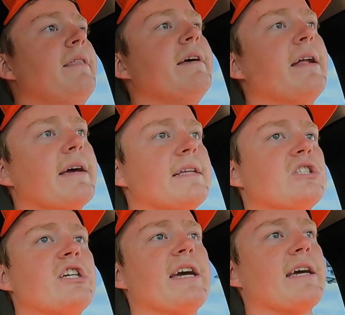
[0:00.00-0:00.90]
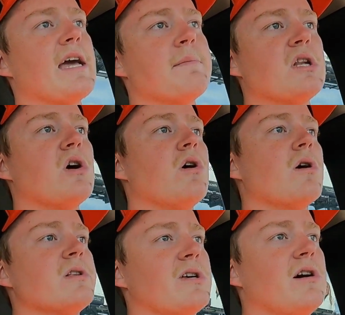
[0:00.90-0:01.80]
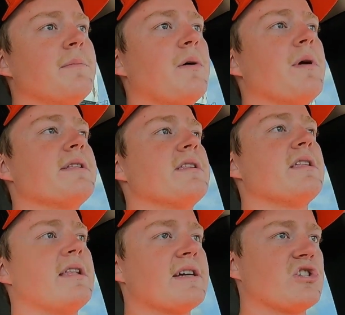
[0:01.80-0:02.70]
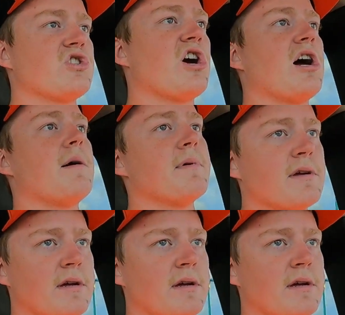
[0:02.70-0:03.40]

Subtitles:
then I can check a Menards on my way to the next job.